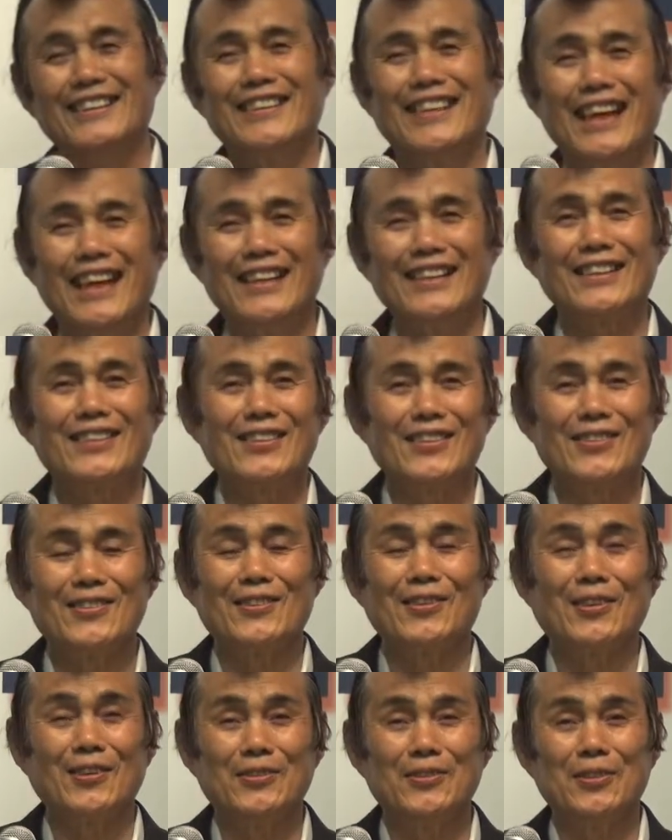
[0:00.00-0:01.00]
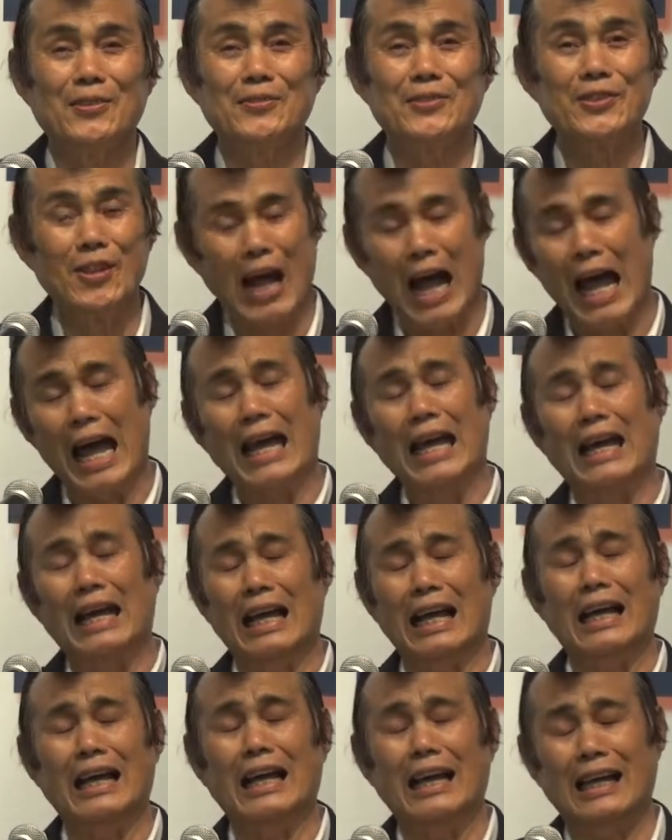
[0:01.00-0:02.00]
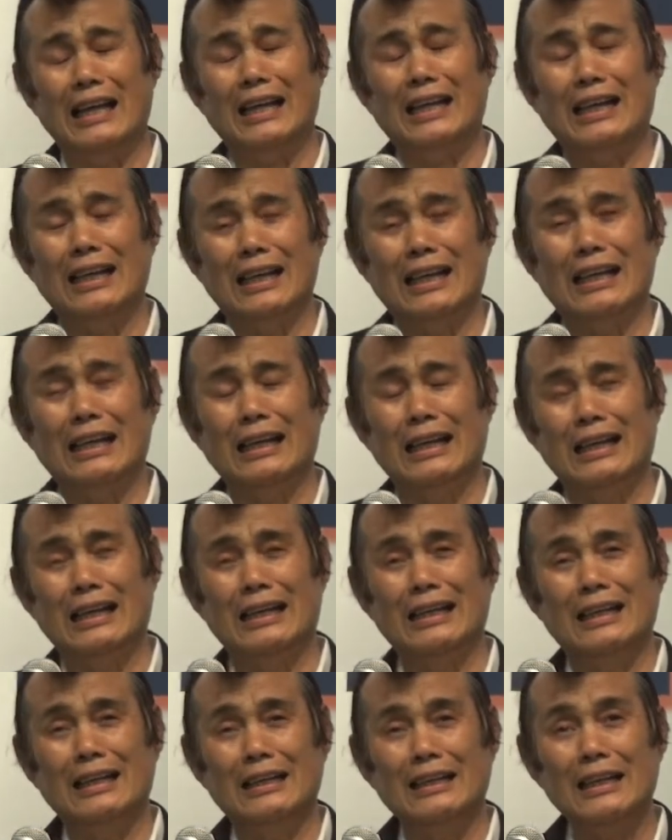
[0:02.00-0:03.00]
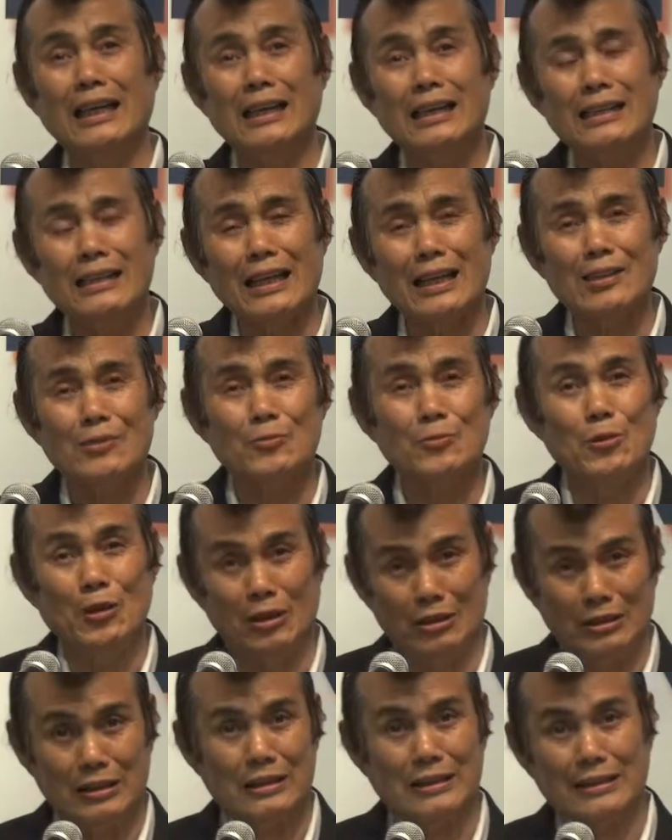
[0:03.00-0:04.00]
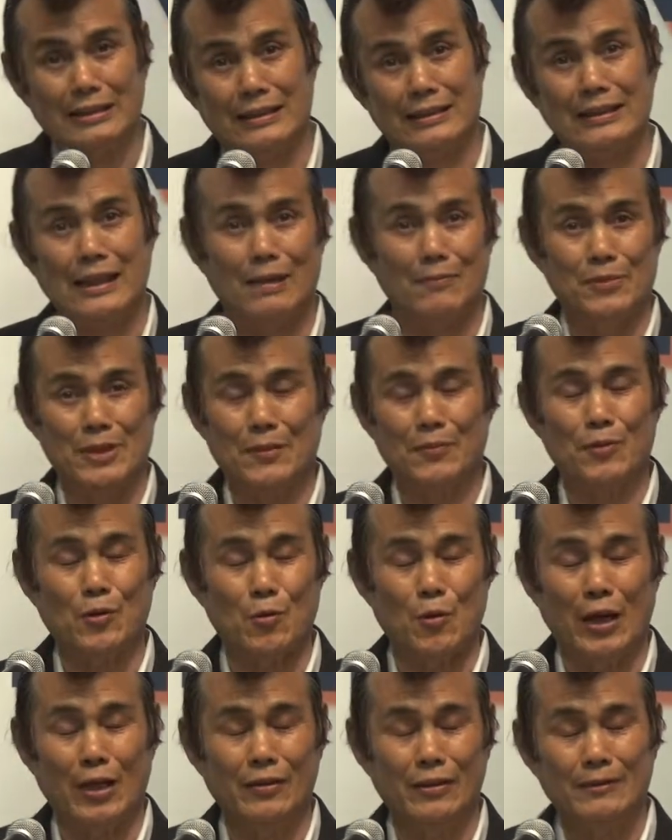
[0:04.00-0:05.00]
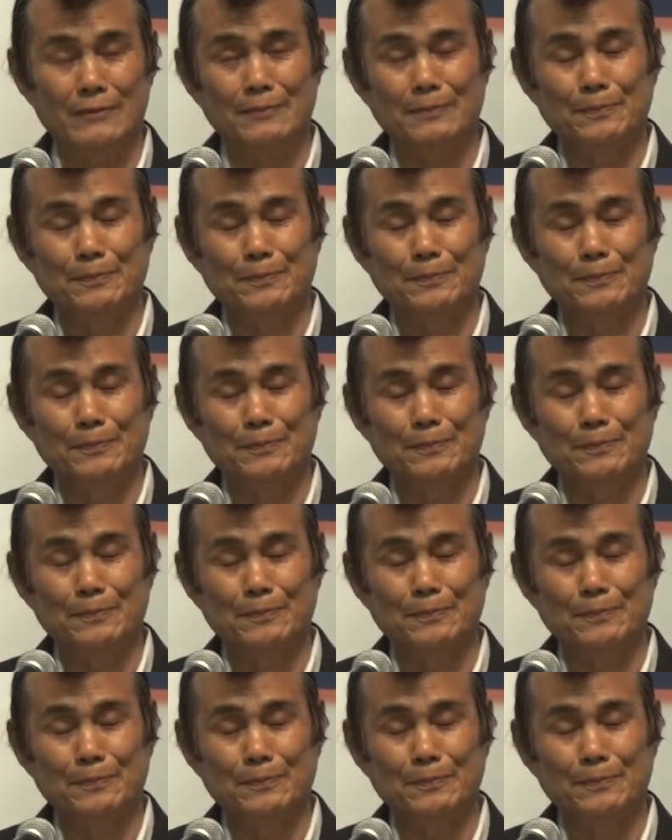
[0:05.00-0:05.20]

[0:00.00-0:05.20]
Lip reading: Thank you, Lord. So I cannot tell you what Psalm chapter 1,